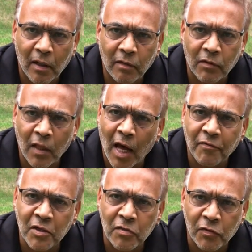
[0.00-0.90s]
of a lot
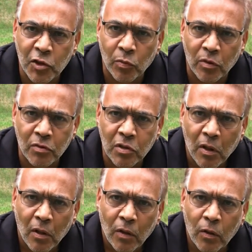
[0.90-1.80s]
of individuals
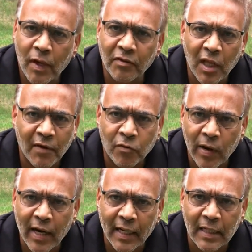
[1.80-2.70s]
who have a lot of
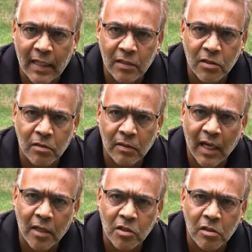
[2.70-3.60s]
great ideas to
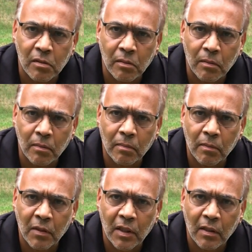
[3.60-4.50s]
get us to
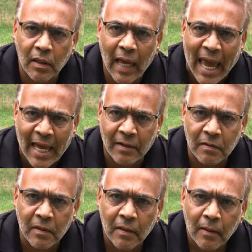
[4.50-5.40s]
the end.
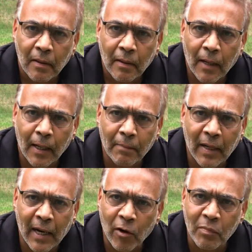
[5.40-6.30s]

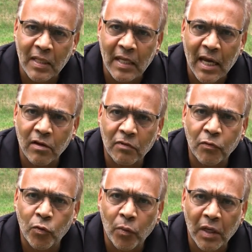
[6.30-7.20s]
And I don't mean the end of
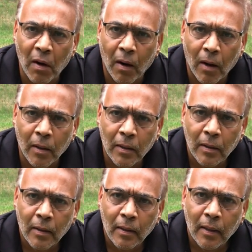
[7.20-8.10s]
who we are,
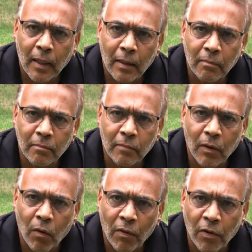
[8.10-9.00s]

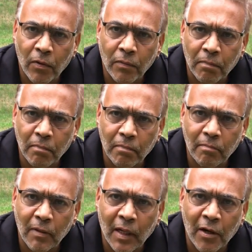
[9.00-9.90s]
although
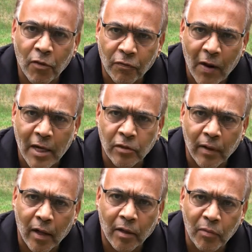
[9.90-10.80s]
another fracture in
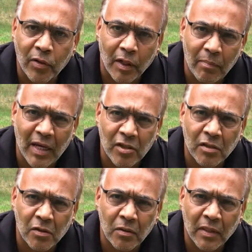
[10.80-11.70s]
our community may
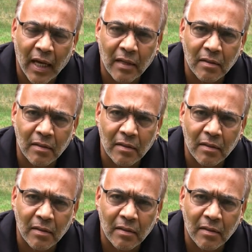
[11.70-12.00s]
just do that.